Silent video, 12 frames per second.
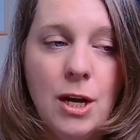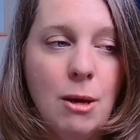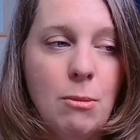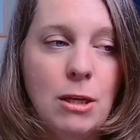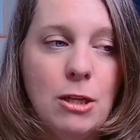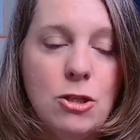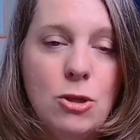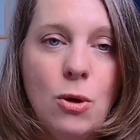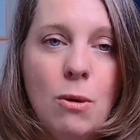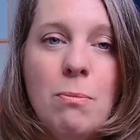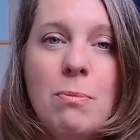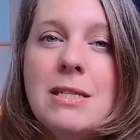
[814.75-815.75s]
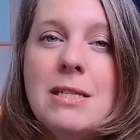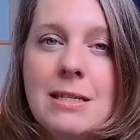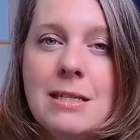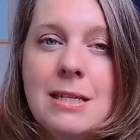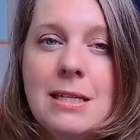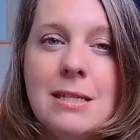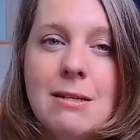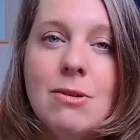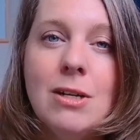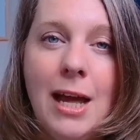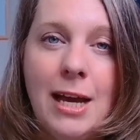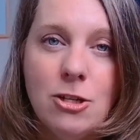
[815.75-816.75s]
Because your business is a
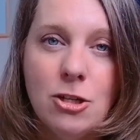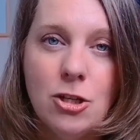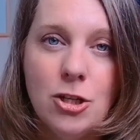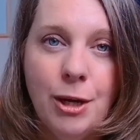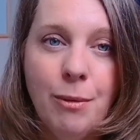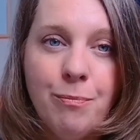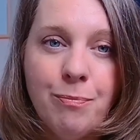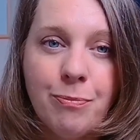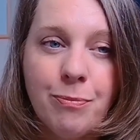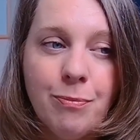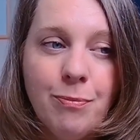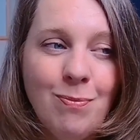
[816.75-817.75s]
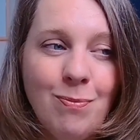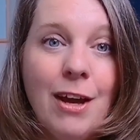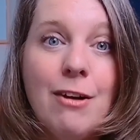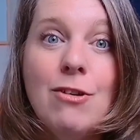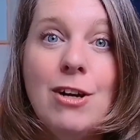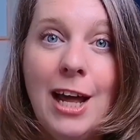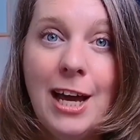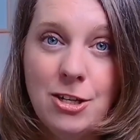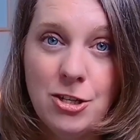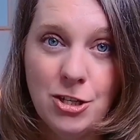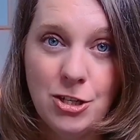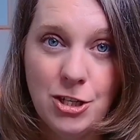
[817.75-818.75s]
relationship, and
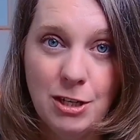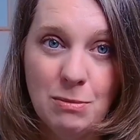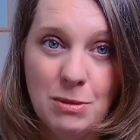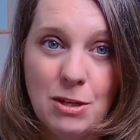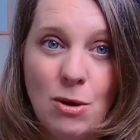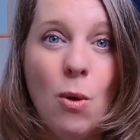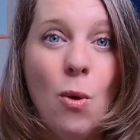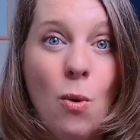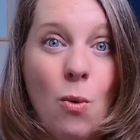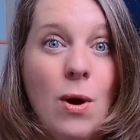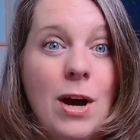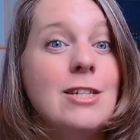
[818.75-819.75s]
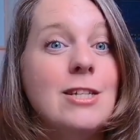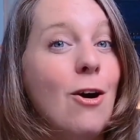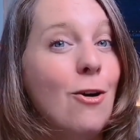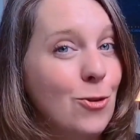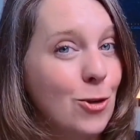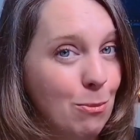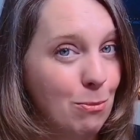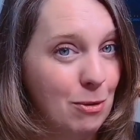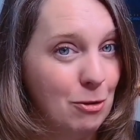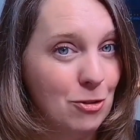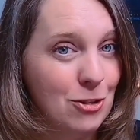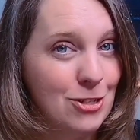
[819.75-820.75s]
relationships always hold up
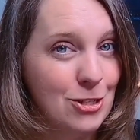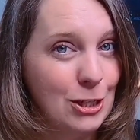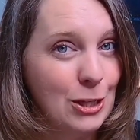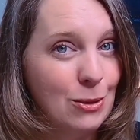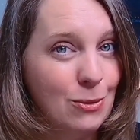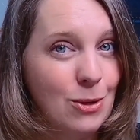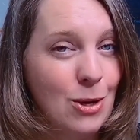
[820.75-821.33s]
mirrors to you.